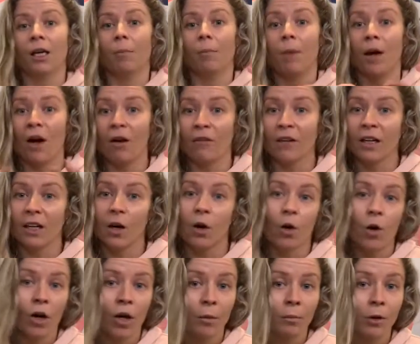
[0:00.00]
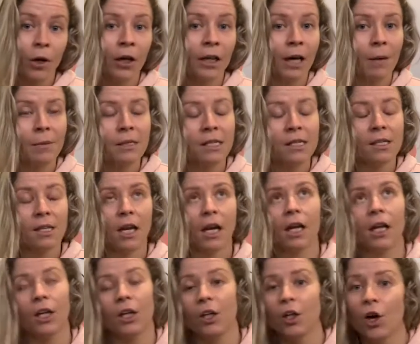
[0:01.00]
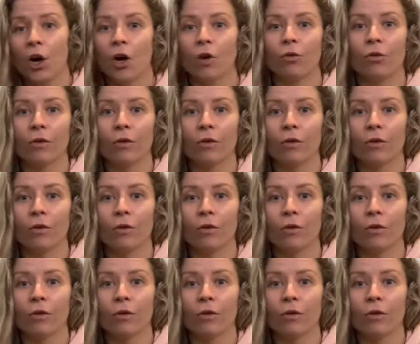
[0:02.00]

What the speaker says: Pelvic organ prolapse is not